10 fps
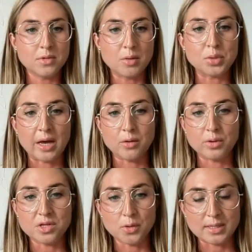comply
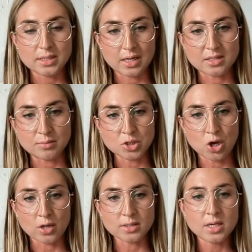with U.S. customs
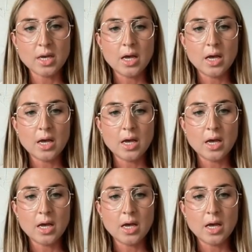laws.